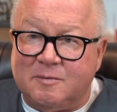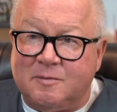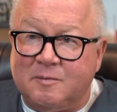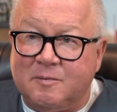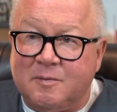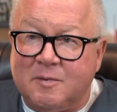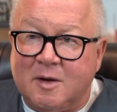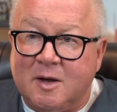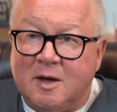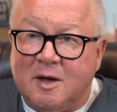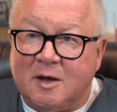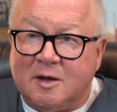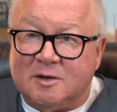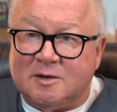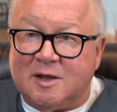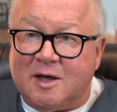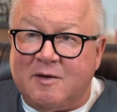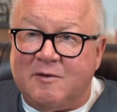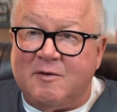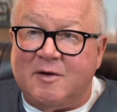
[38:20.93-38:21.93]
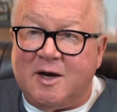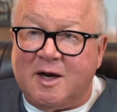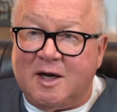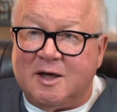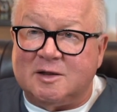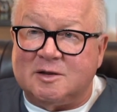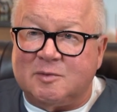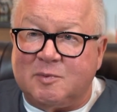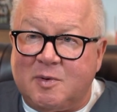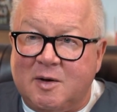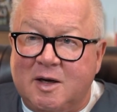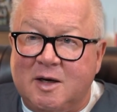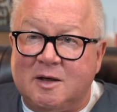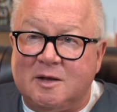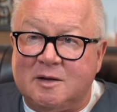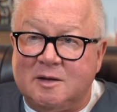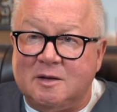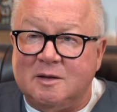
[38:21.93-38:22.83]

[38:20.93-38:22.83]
Yeah, because they have enhanced pain.